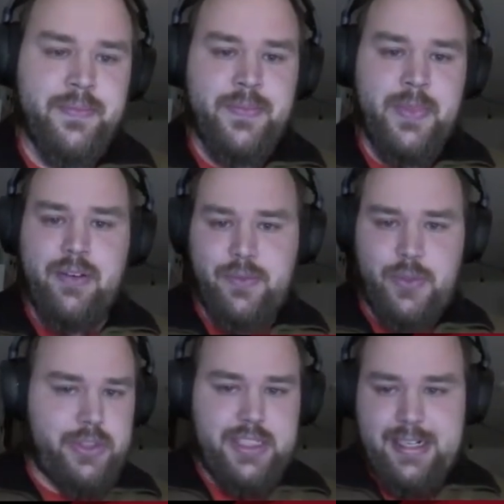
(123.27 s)
Of
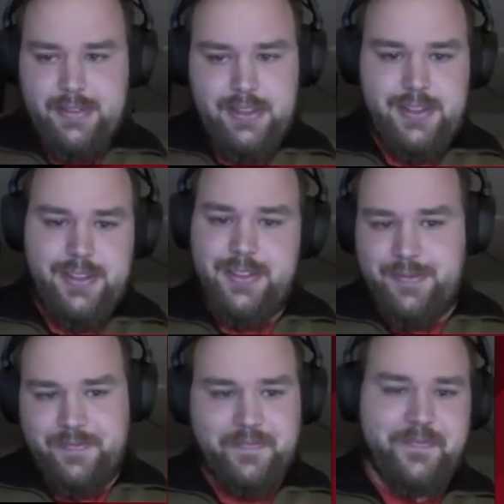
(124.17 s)
course, yeah, this is
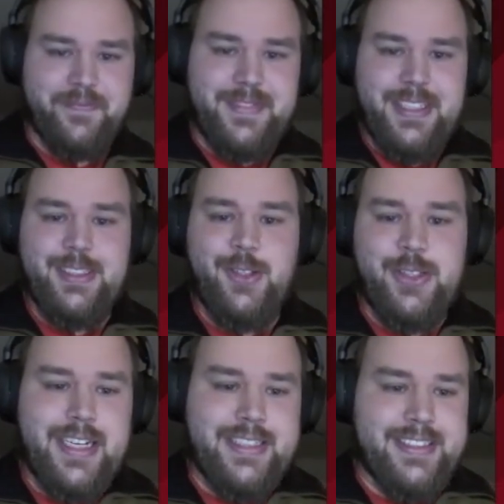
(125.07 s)
all
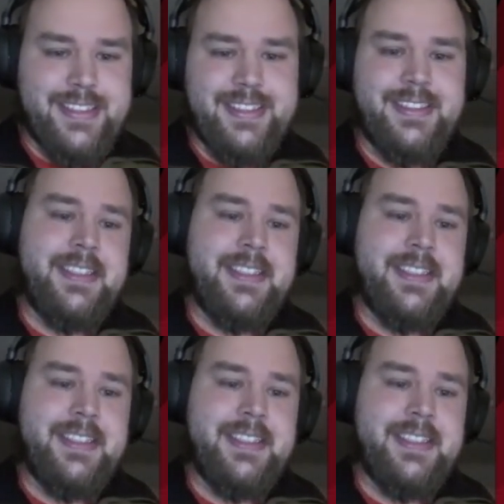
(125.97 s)
technical.